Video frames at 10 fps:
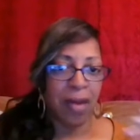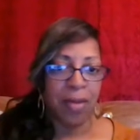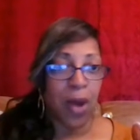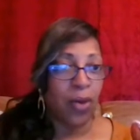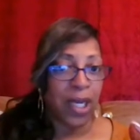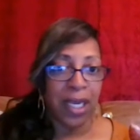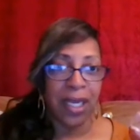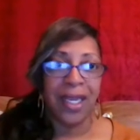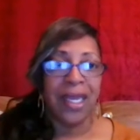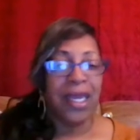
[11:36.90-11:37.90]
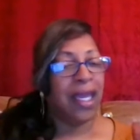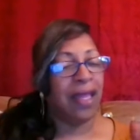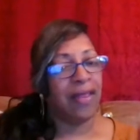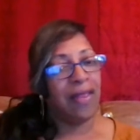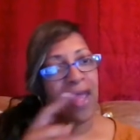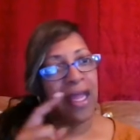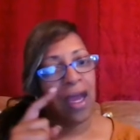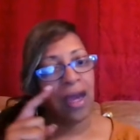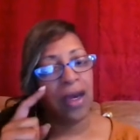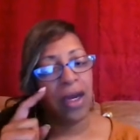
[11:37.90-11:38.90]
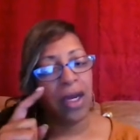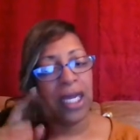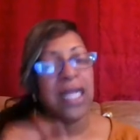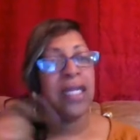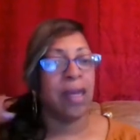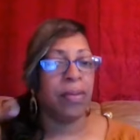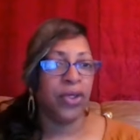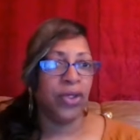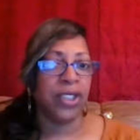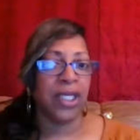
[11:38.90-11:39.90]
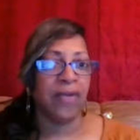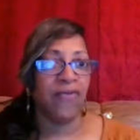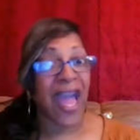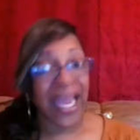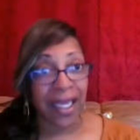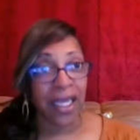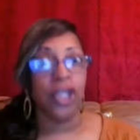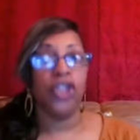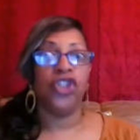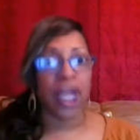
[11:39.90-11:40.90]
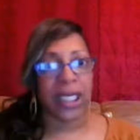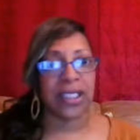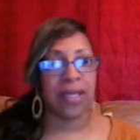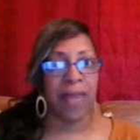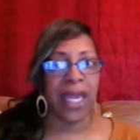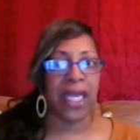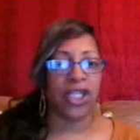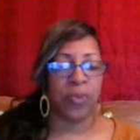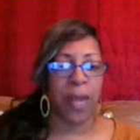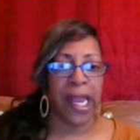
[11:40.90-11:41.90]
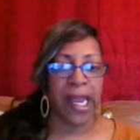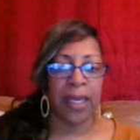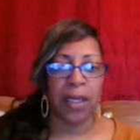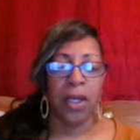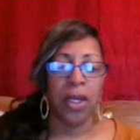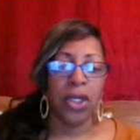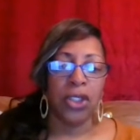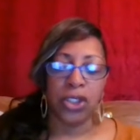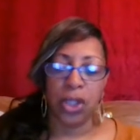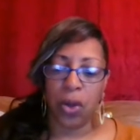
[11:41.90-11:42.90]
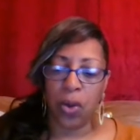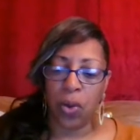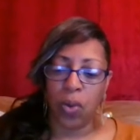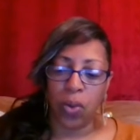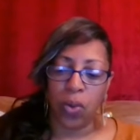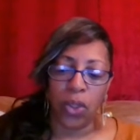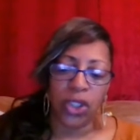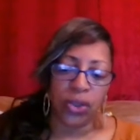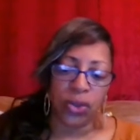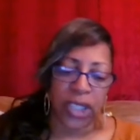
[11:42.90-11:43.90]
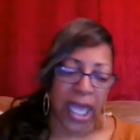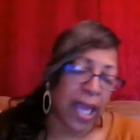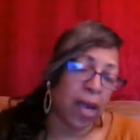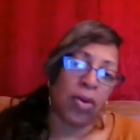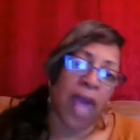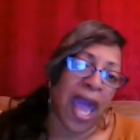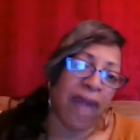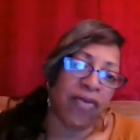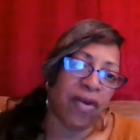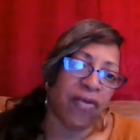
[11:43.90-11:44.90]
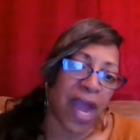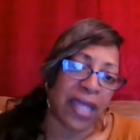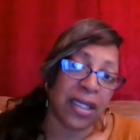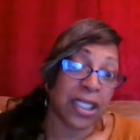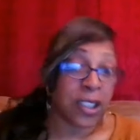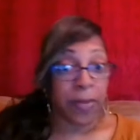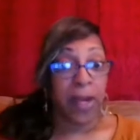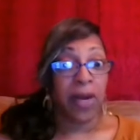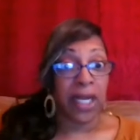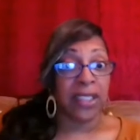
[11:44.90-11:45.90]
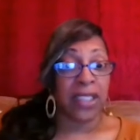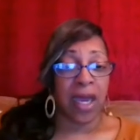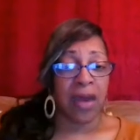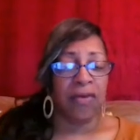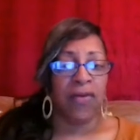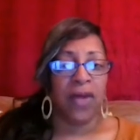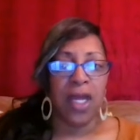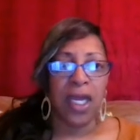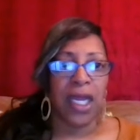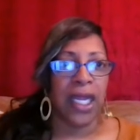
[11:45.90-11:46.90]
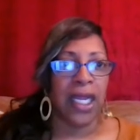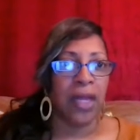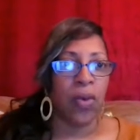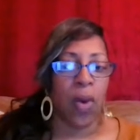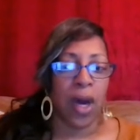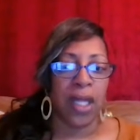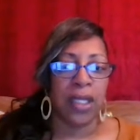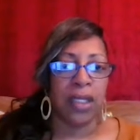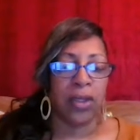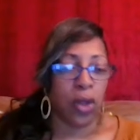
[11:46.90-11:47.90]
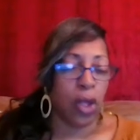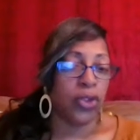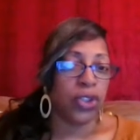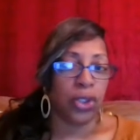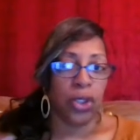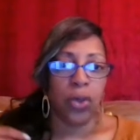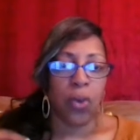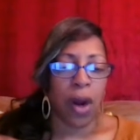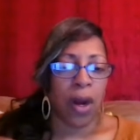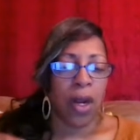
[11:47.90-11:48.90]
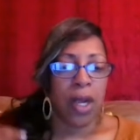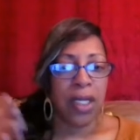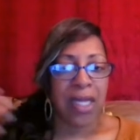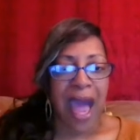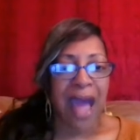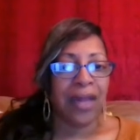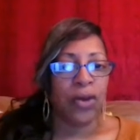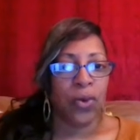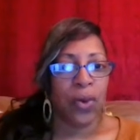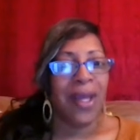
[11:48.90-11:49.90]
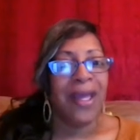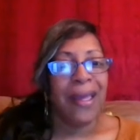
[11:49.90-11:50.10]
codeine, and then they end up using Vicodin just to manage pain. So, would you say, or have you ever had the experience of anyone close to you or not who